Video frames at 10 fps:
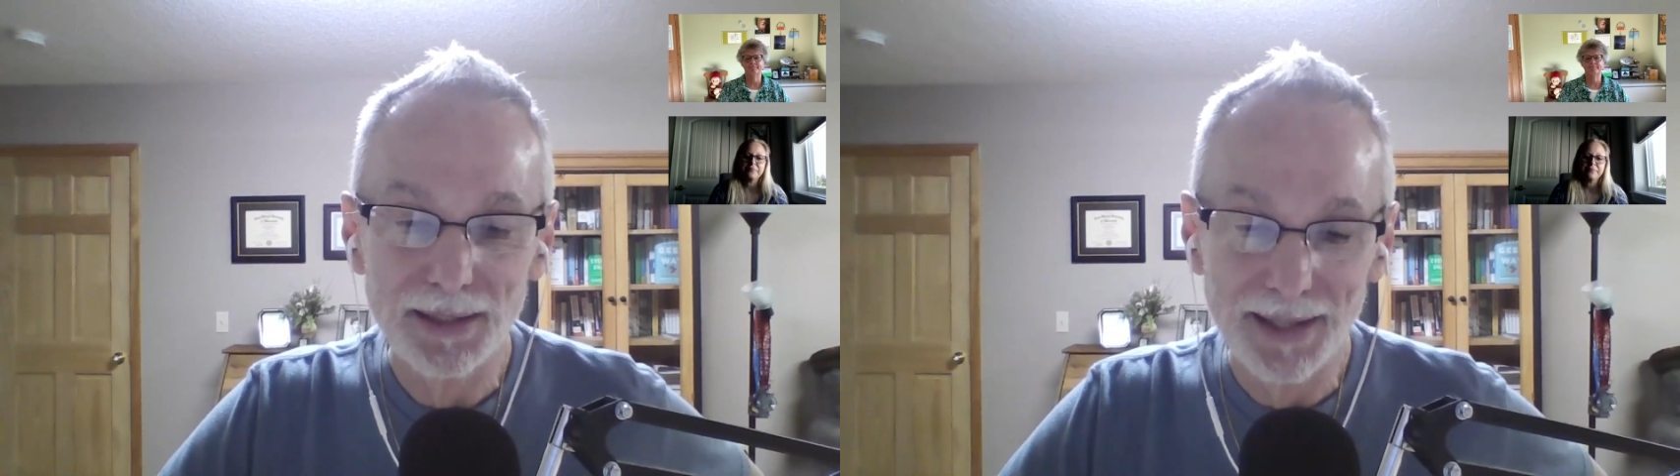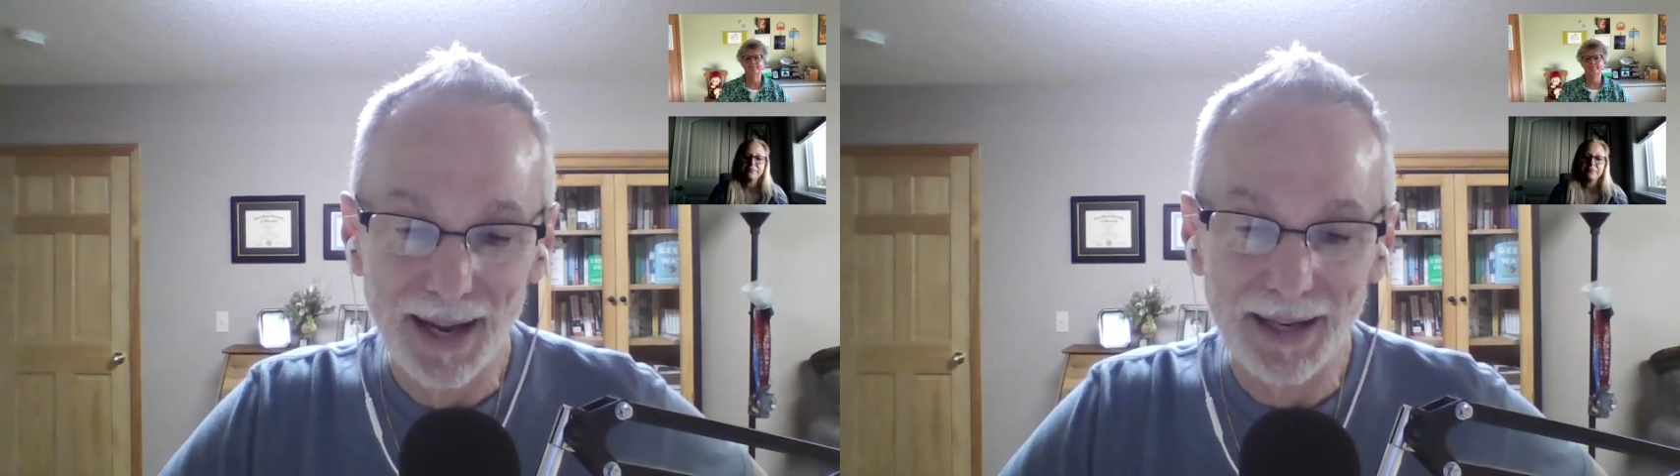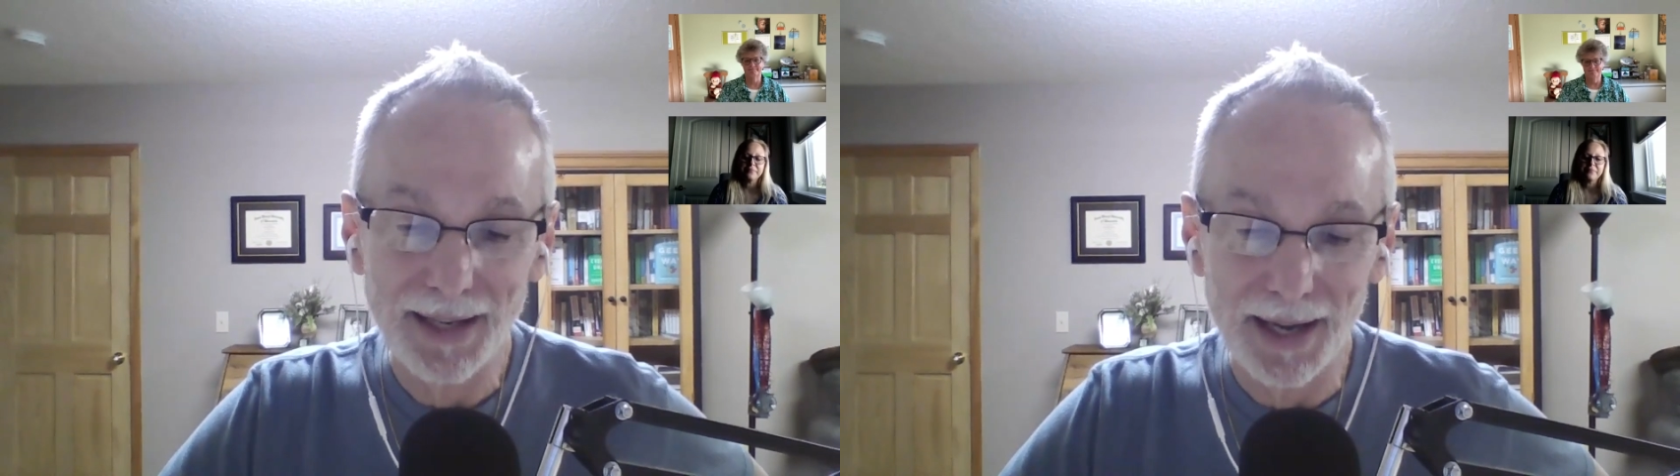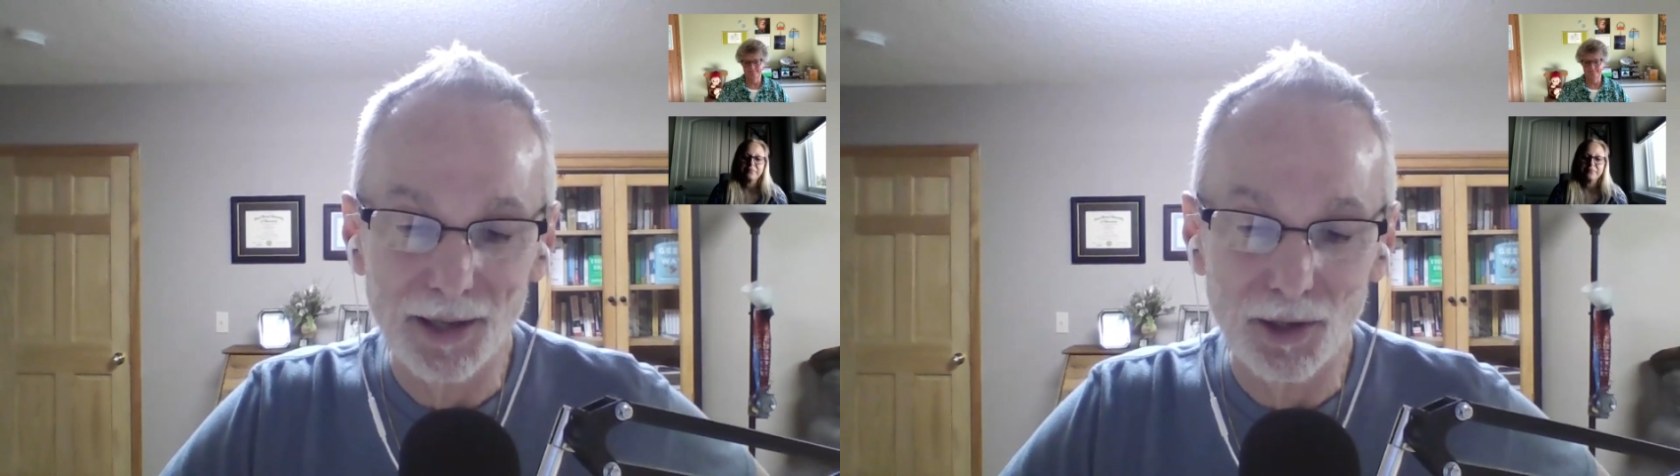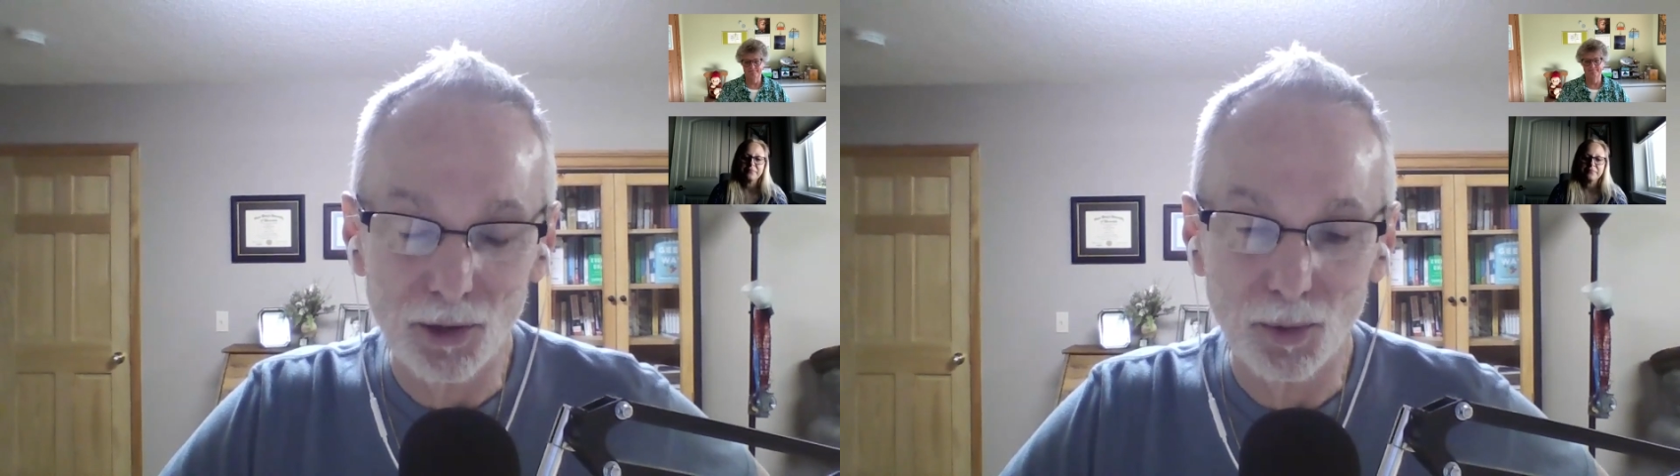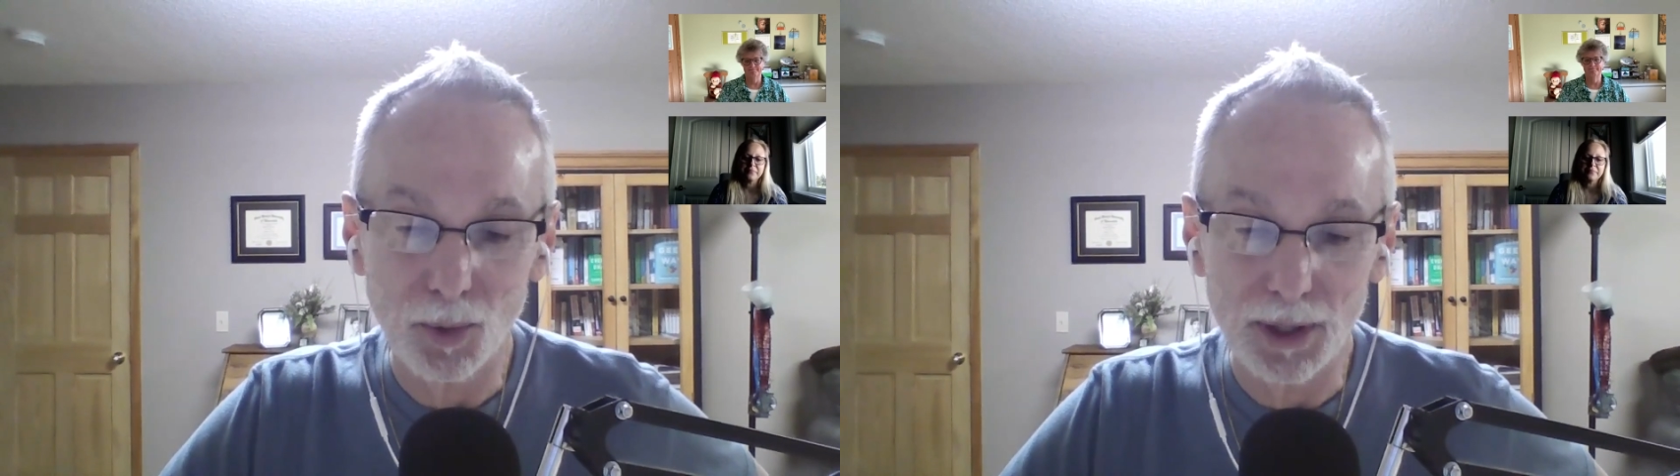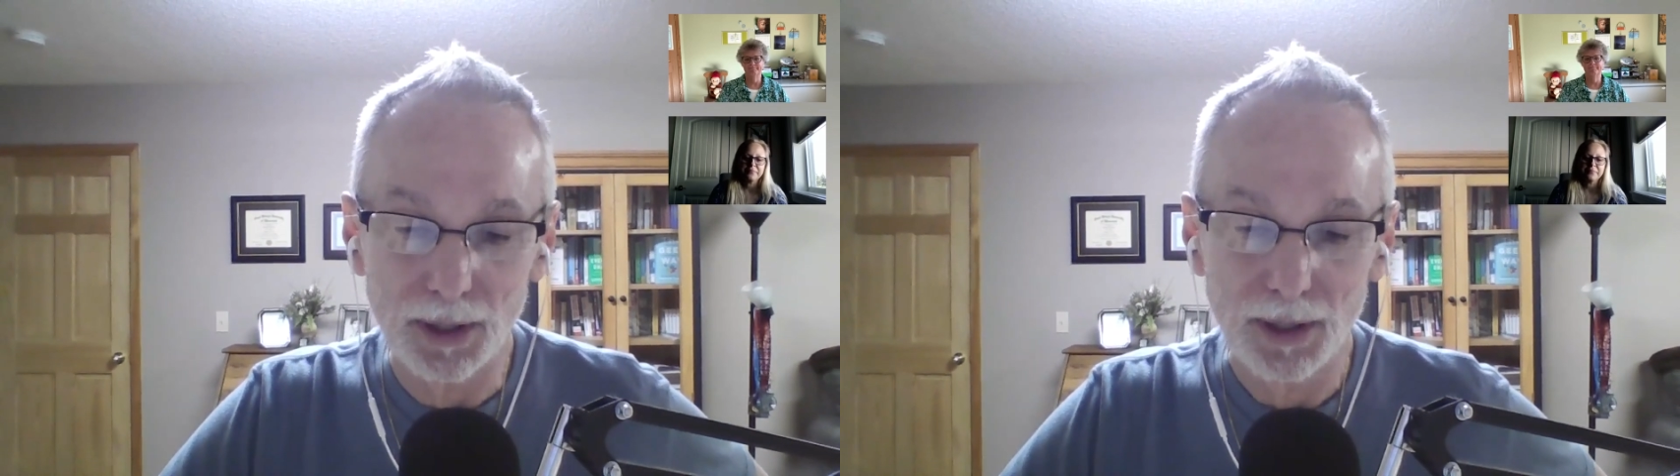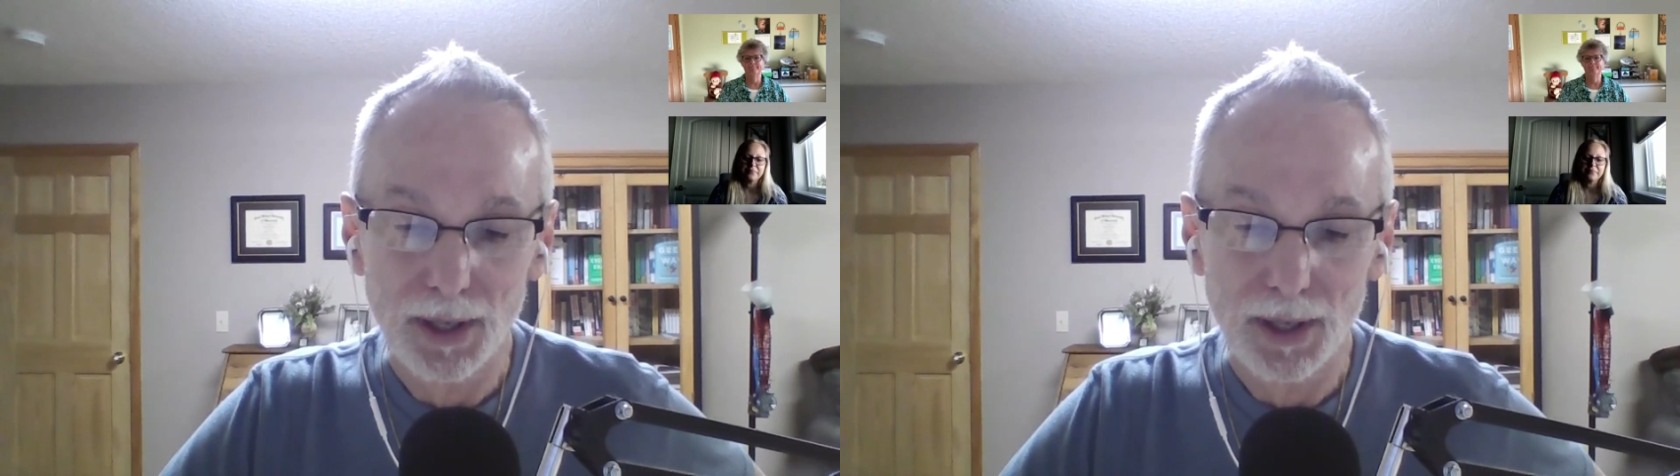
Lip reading: dedicated youth work,